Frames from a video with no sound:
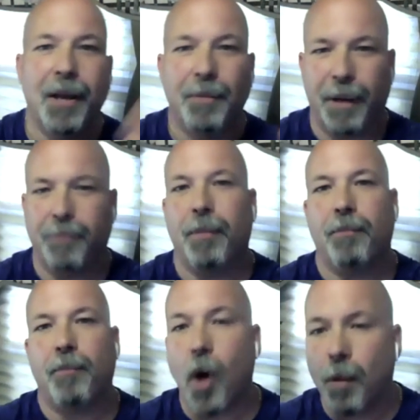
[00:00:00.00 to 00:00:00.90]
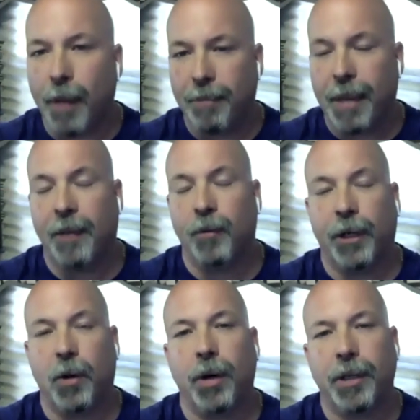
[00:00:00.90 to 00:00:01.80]
But all my main nice.
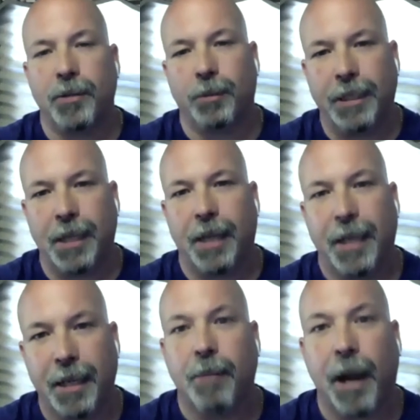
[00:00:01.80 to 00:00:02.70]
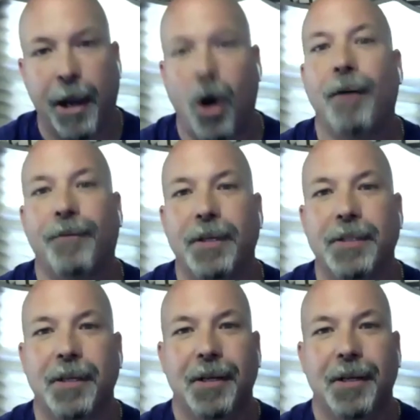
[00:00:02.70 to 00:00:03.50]
recordings will be done in my office.